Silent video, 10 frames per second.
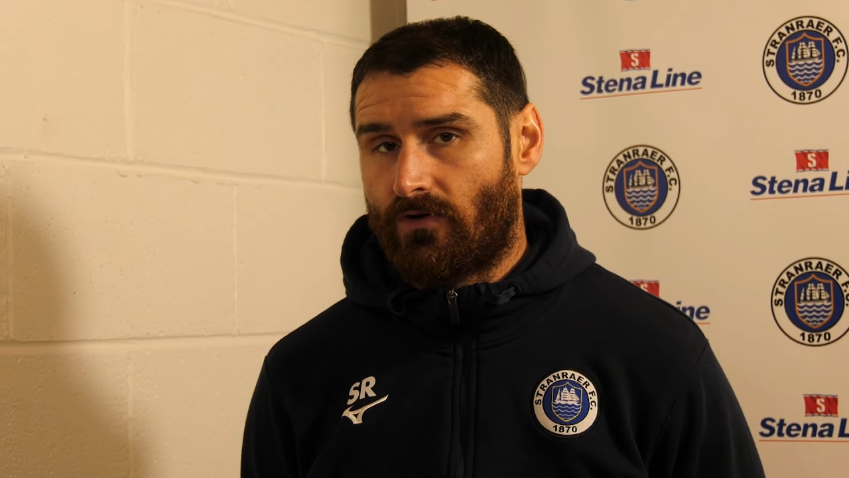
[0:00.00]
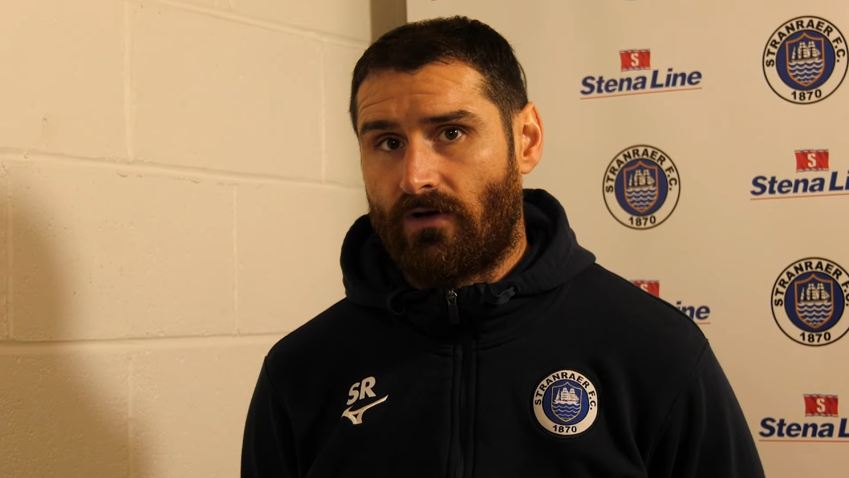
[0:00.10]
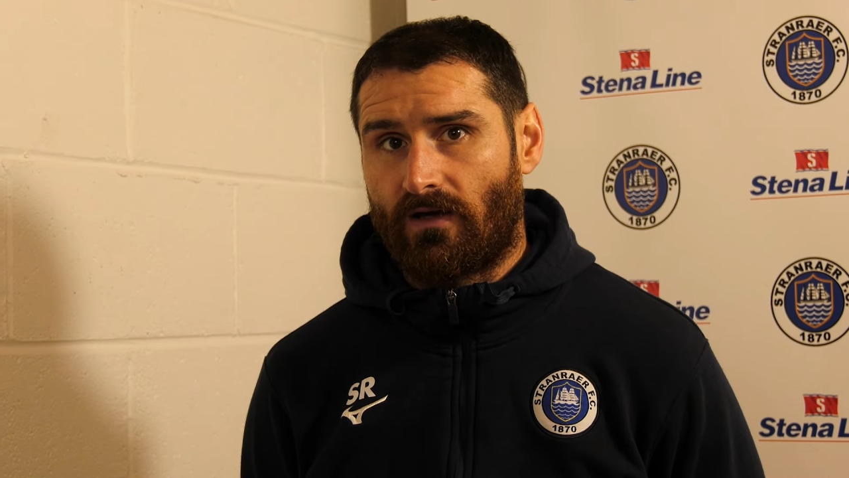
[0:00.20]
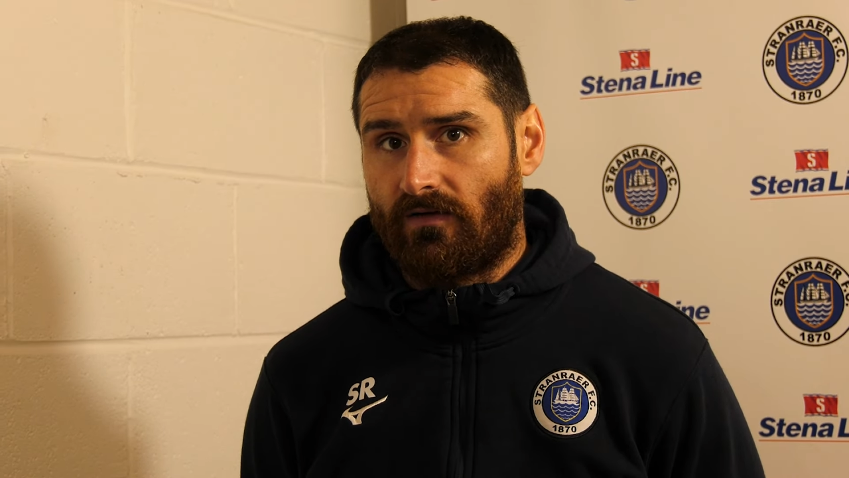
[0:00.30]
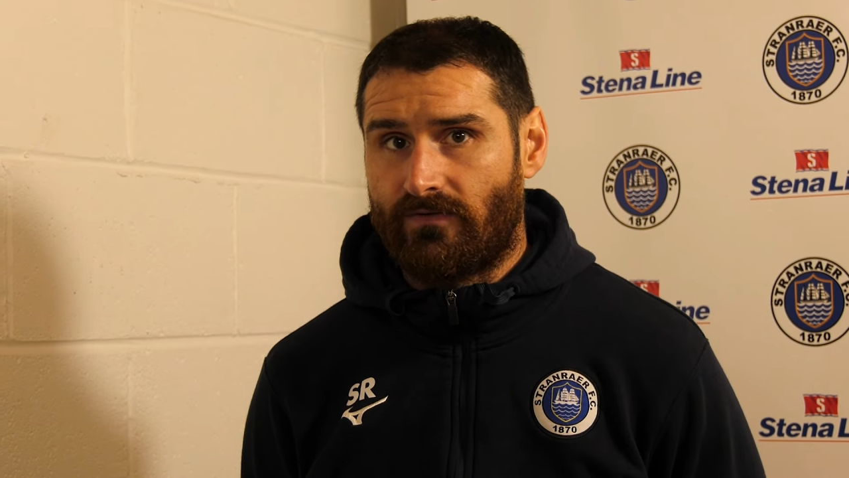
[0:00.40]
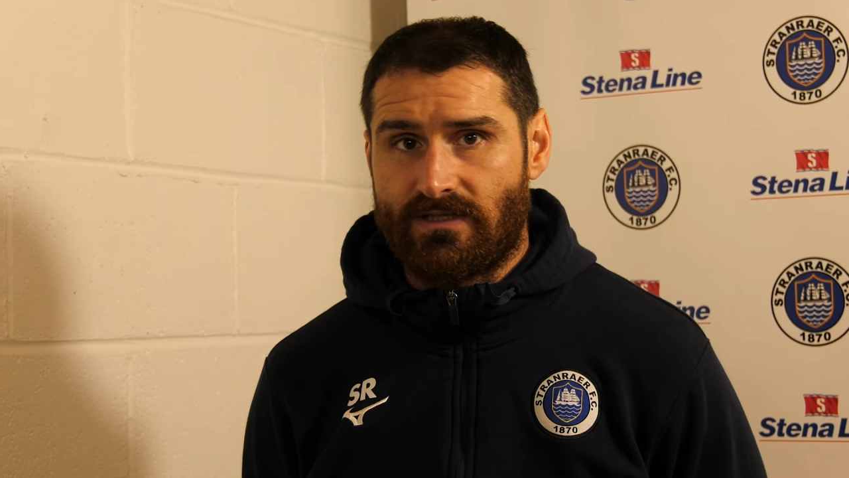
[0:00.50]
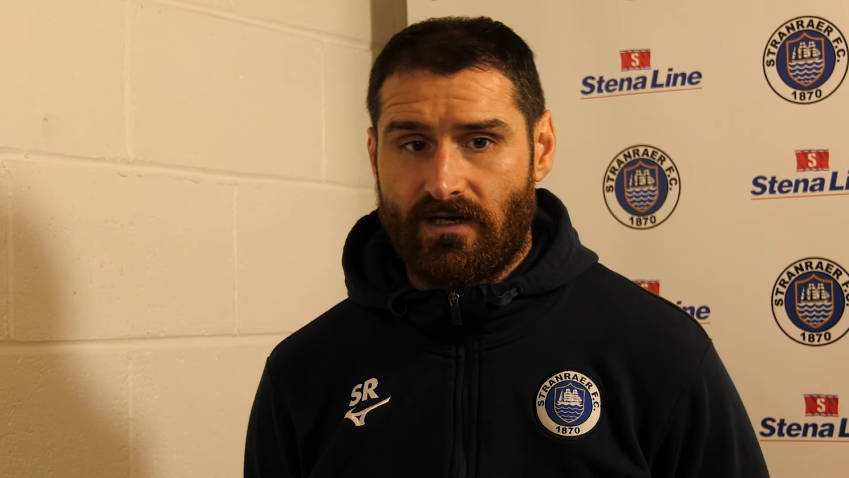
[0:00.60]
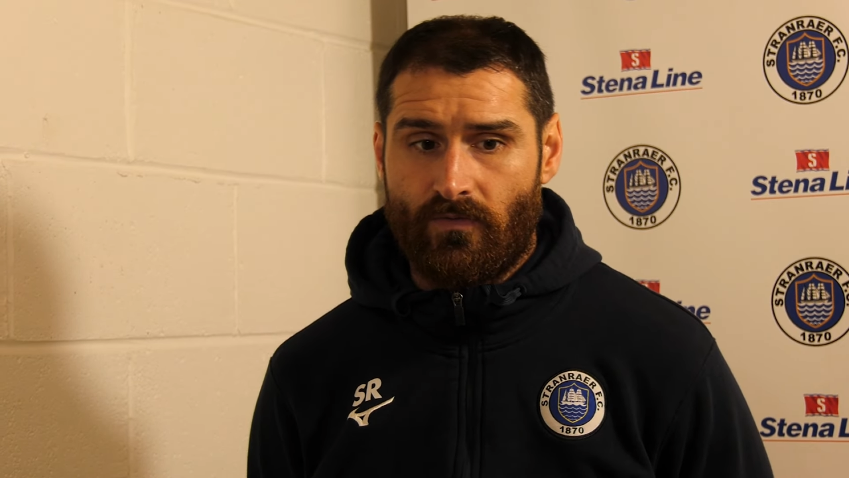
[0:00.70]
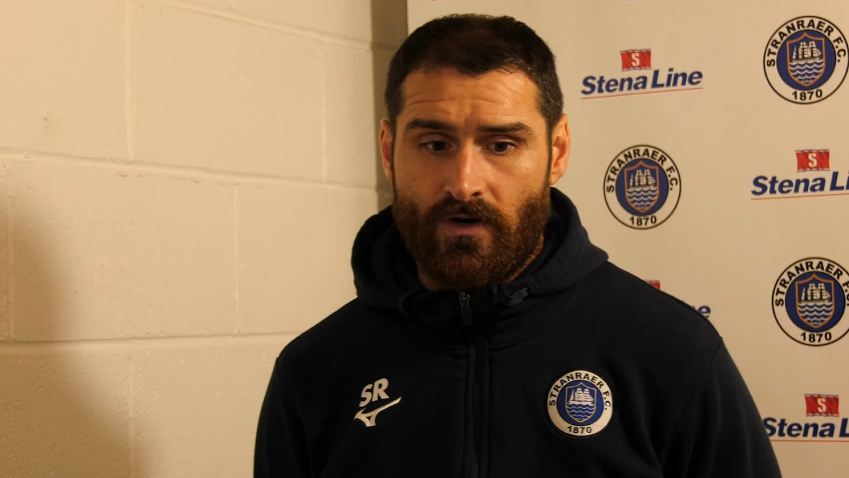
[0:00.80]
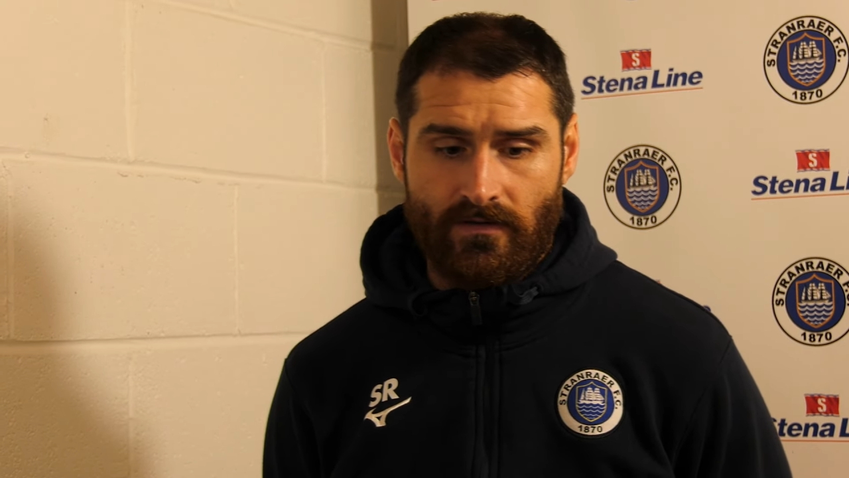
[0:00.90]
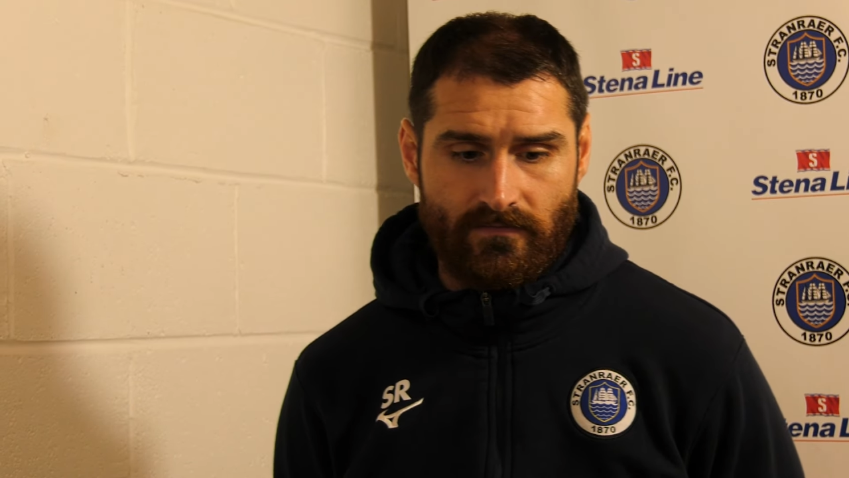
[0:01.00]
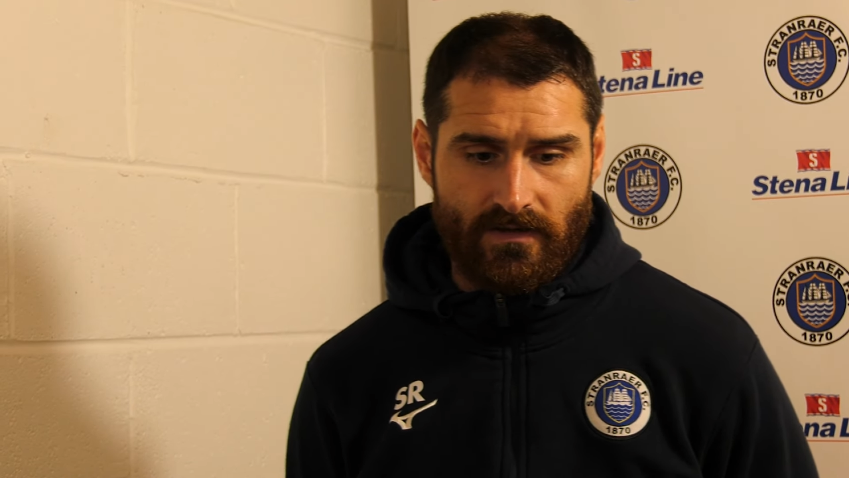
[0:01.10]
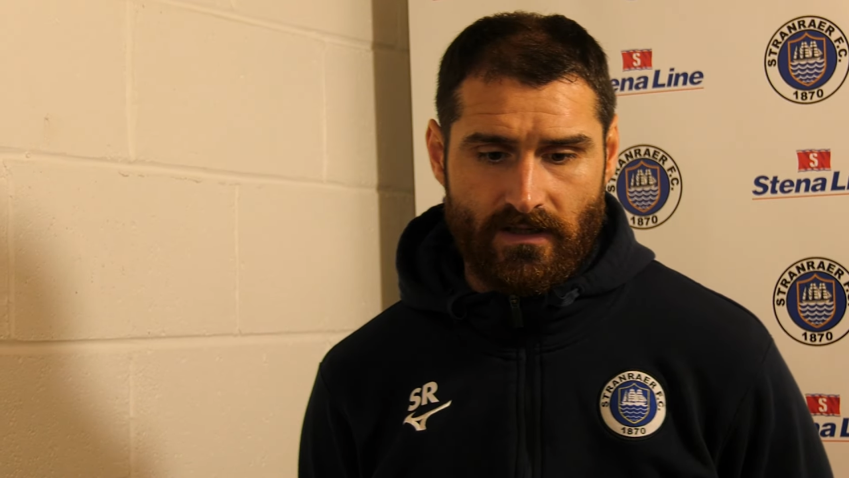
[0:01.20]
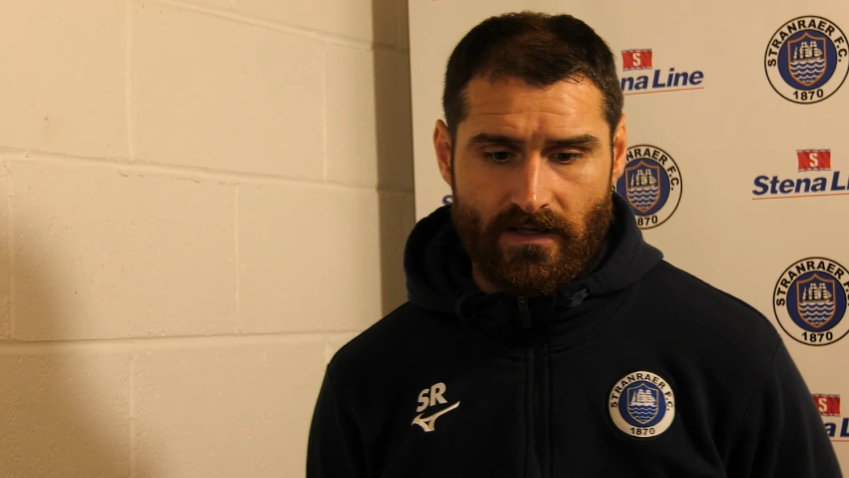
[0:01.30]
could not give us any more.